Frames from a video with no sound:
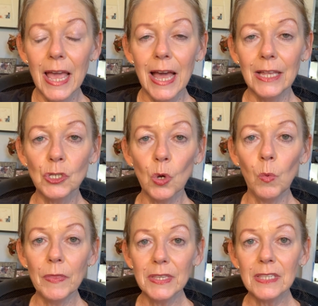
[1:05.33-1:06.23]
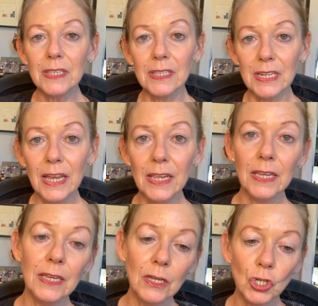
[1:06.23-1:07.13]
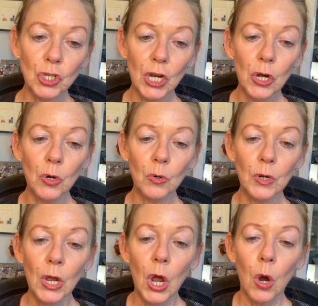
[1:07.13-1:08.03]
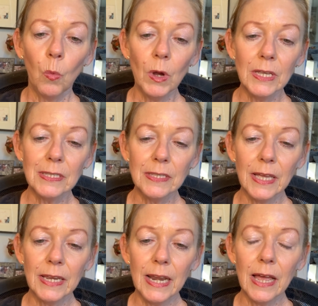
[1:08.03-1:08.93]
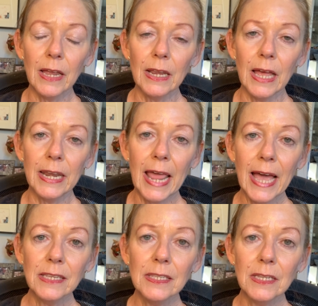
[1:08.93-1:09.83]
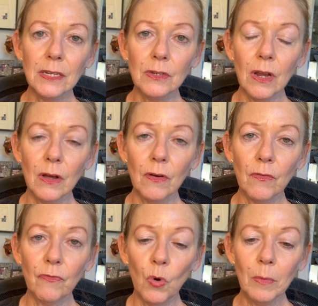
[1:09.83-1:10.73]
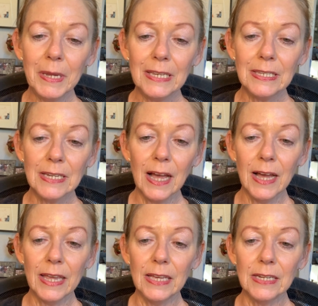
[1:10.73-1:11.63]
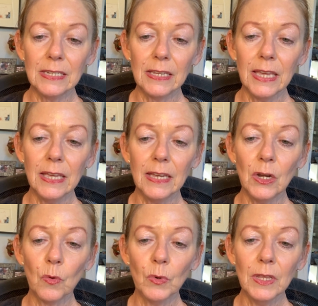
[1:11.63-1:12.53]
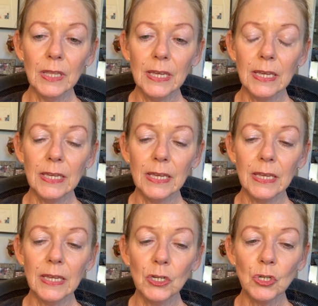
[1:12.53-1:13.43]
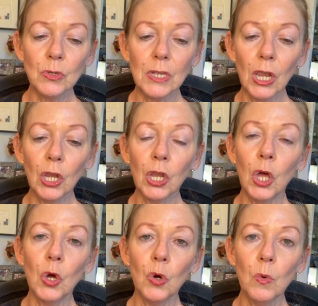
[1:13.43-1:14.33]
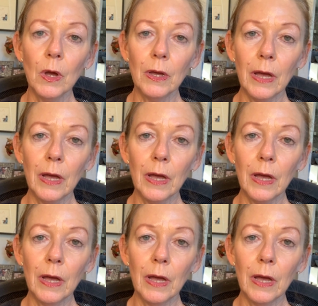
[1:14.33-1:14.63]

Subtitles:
And so what this study showed was that an acid forming diet can really induce a low